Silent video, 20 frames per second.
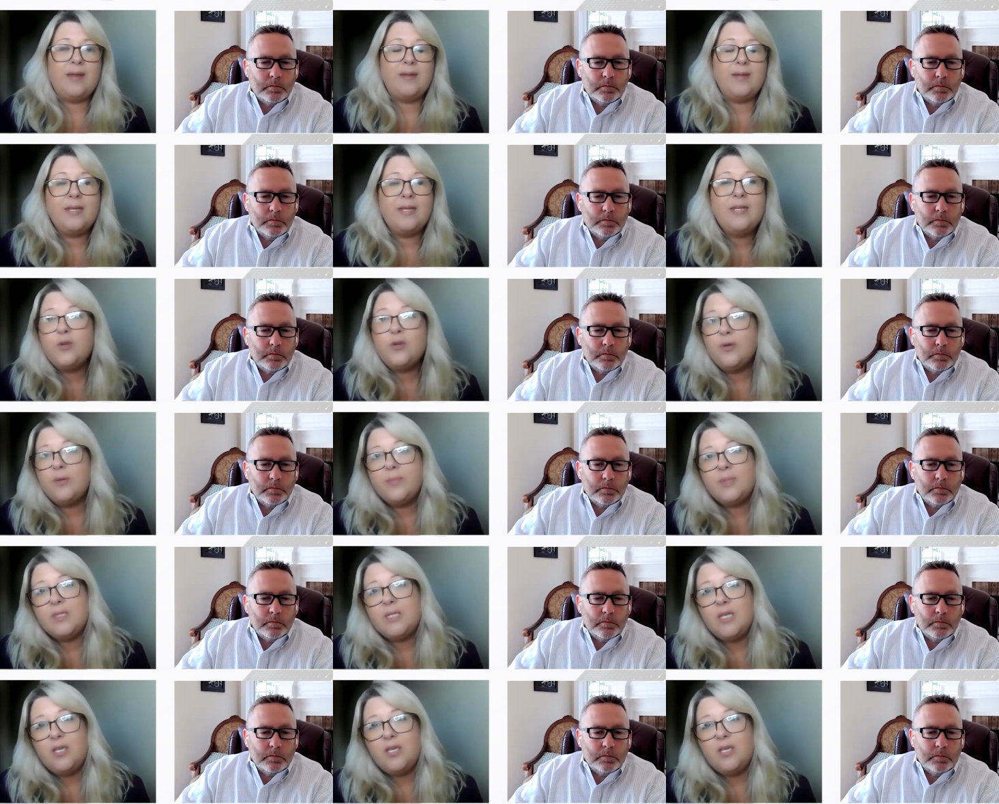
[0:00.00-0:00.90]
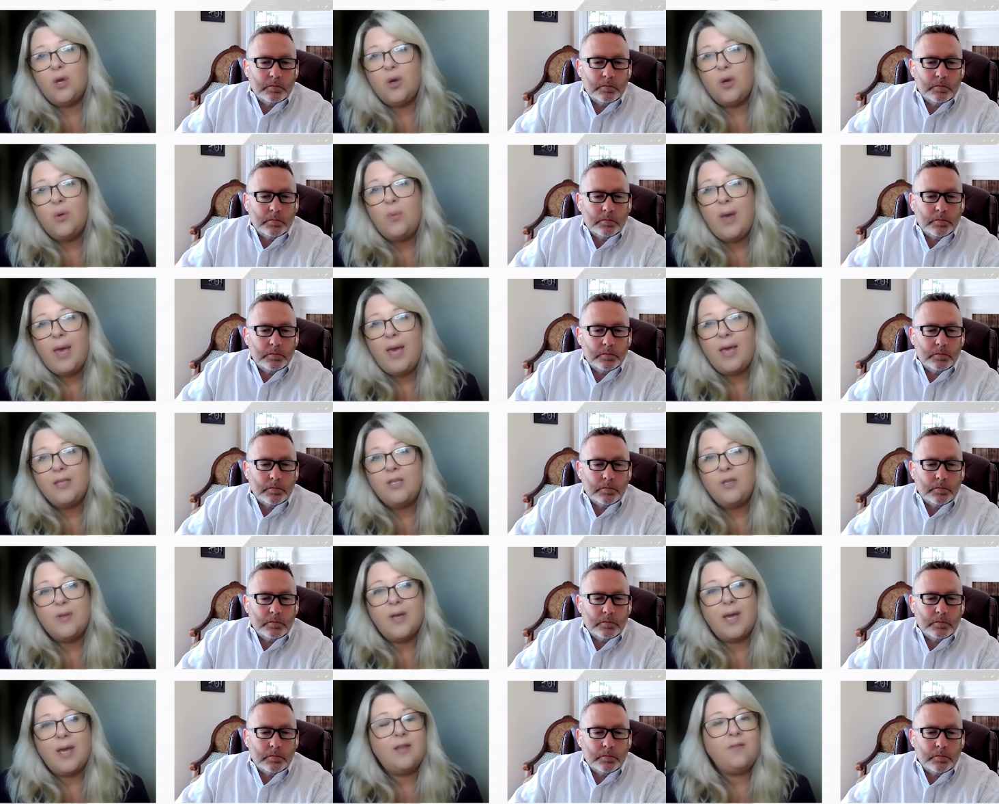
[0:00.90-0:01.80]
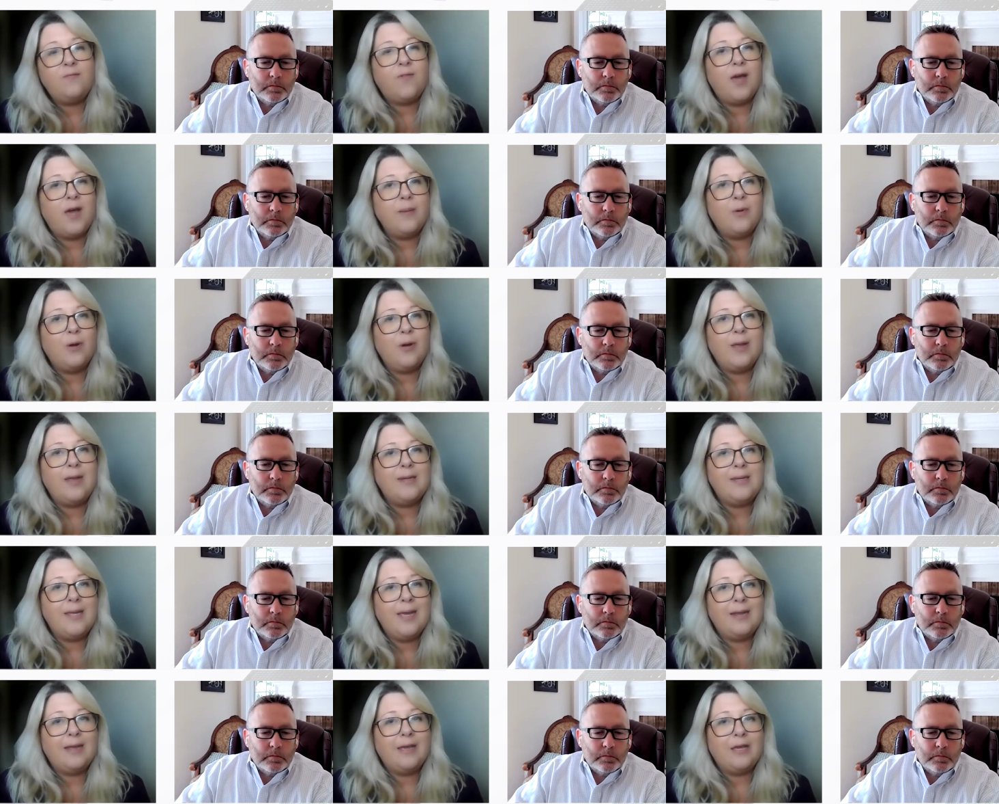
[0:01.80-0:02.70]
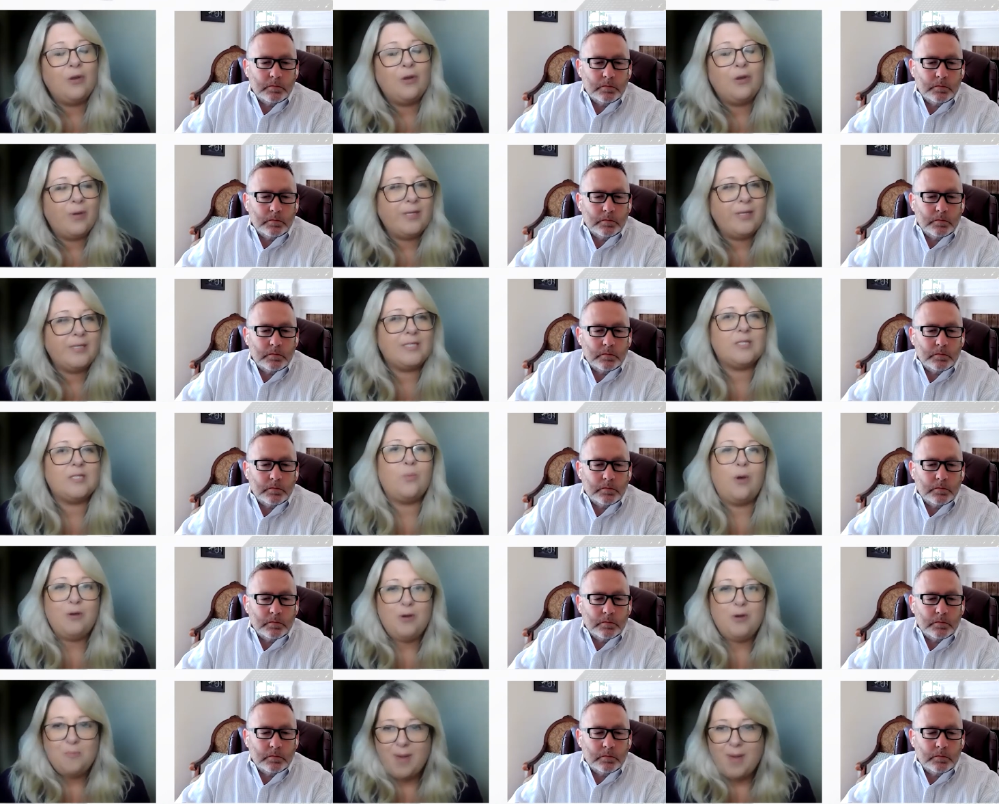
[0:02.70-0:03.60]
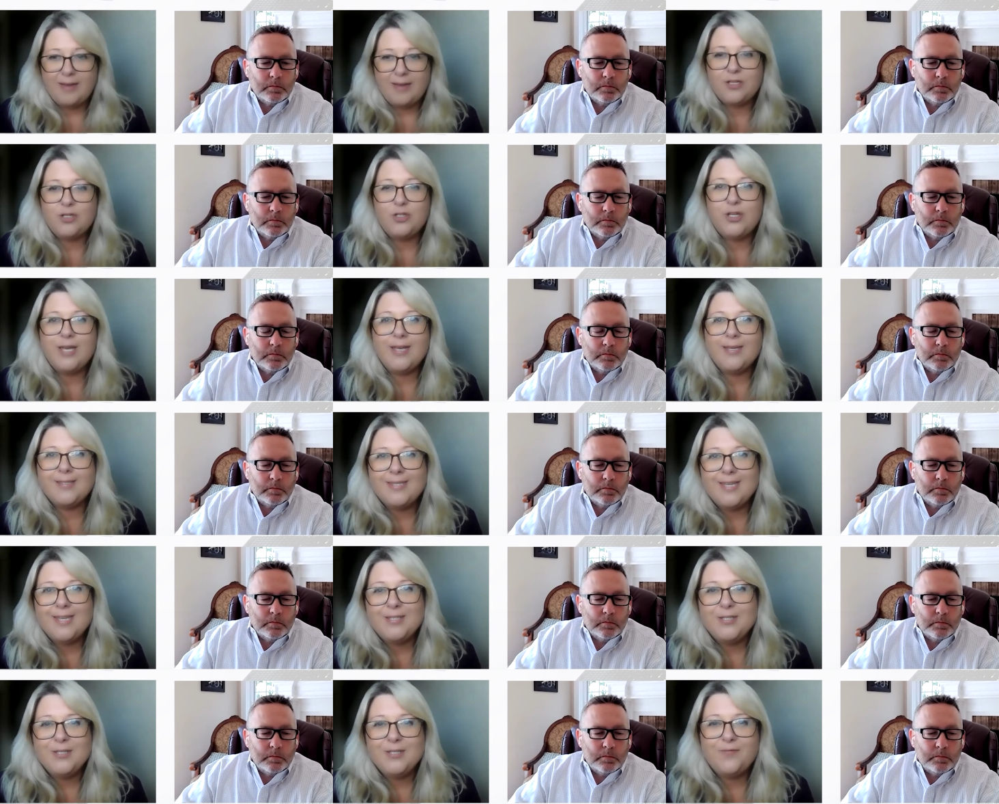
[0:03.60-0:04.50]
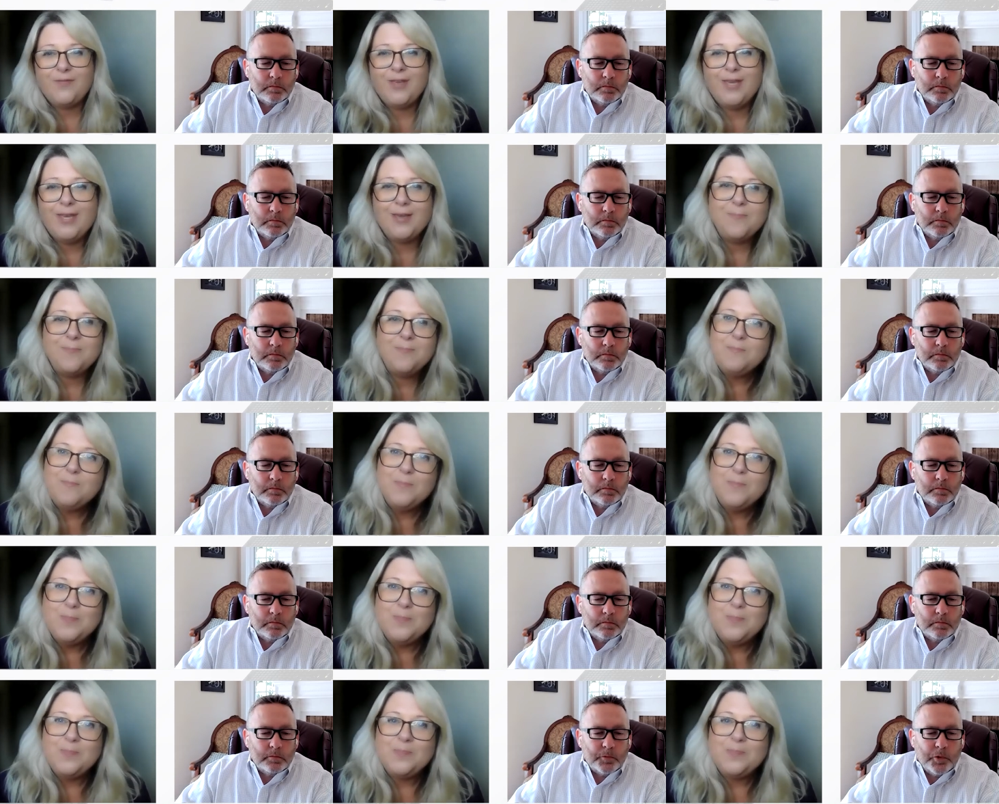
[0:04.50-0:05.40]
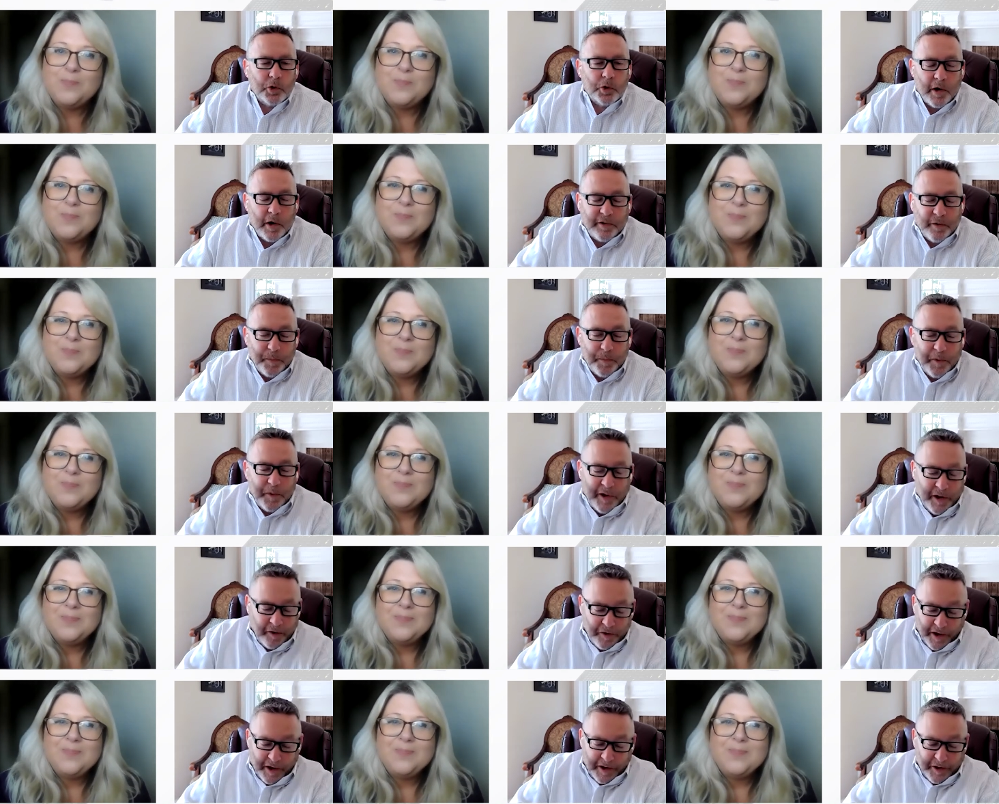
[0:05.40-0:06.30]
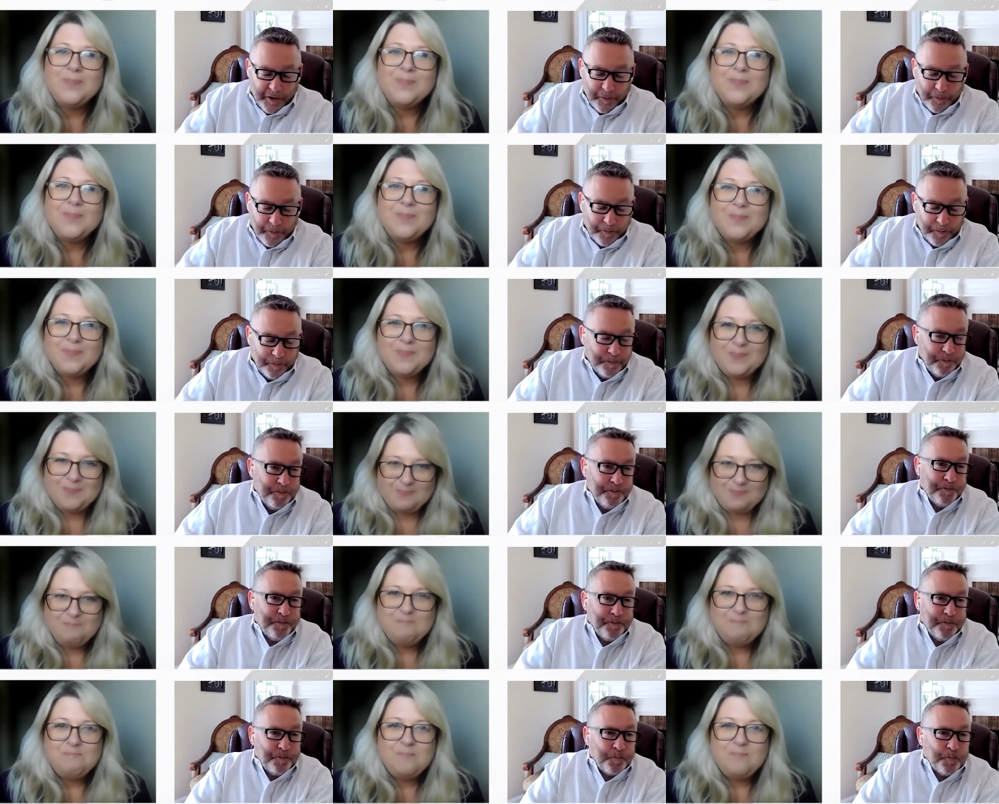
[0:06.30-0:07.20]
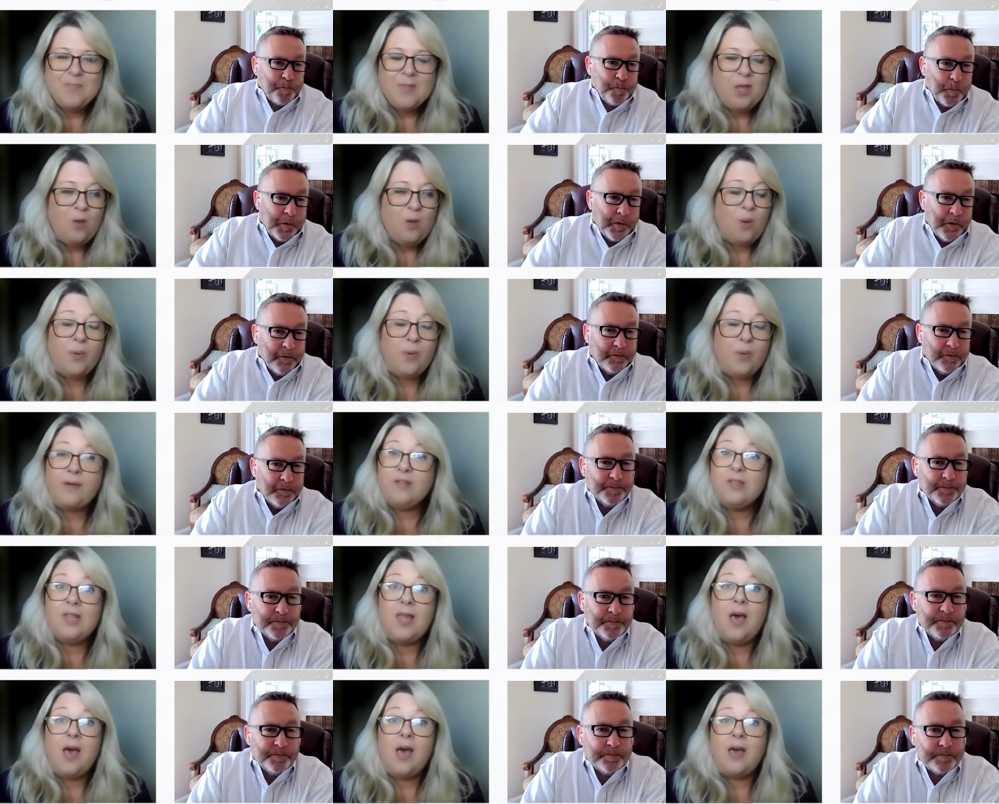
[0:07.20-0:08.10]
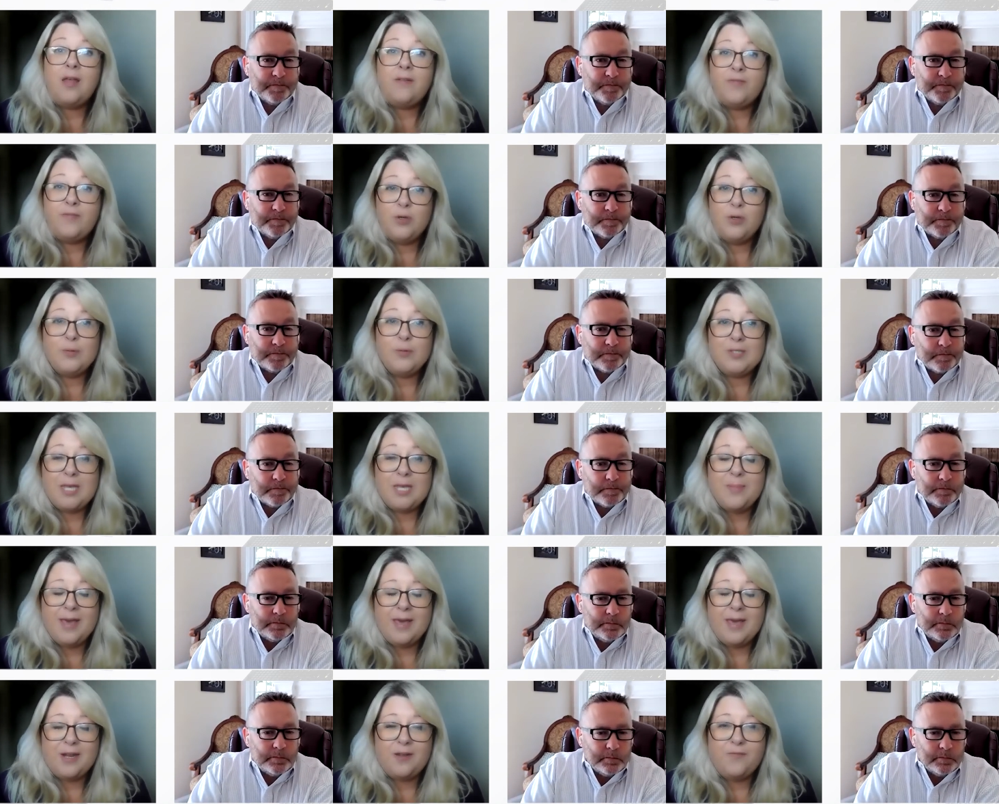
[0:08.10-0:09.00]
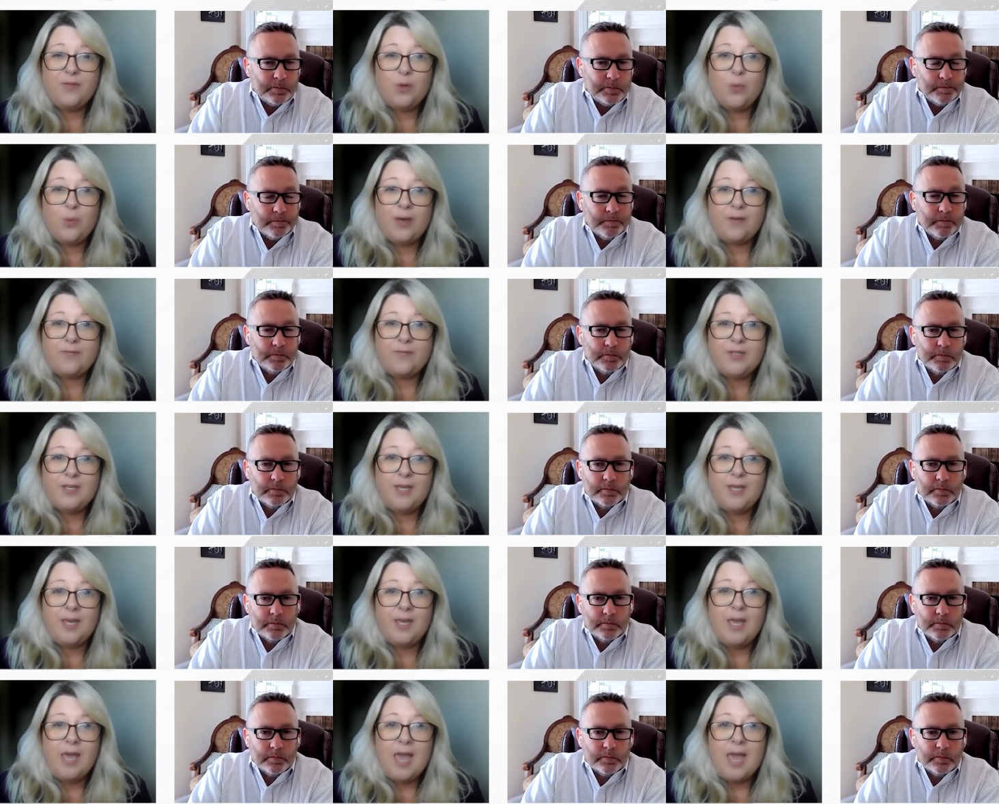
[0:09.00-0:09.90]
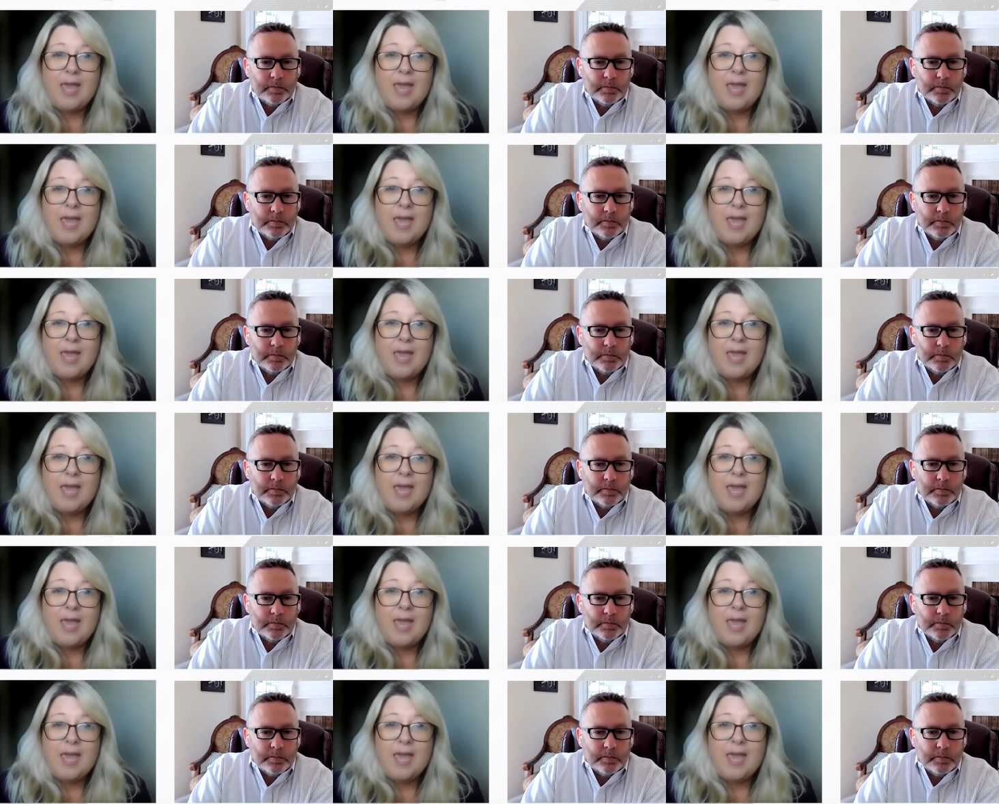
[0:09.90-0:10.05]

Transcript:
Speaker 1: and Interim CEO at United Fiber and Data. Chris, welcome back to JSA TV.
Speaker 2: Great to be here. Thank you.
Speaker 1: Well, we have a lot of news coming out of UFD,